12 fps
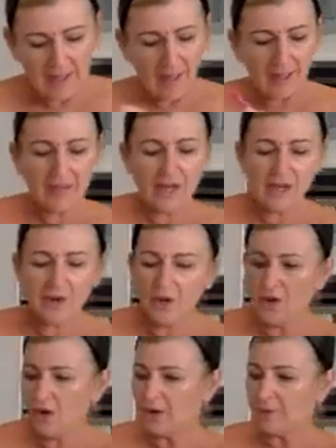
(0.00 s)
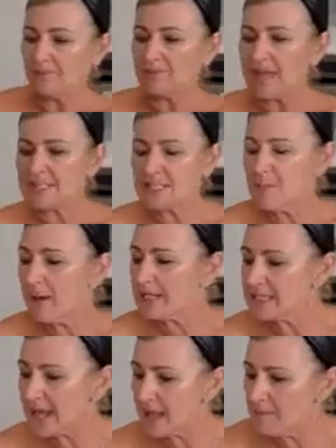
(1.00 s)
And there you go. That's my
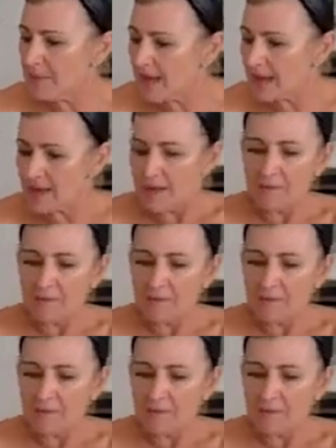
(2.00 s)
damper.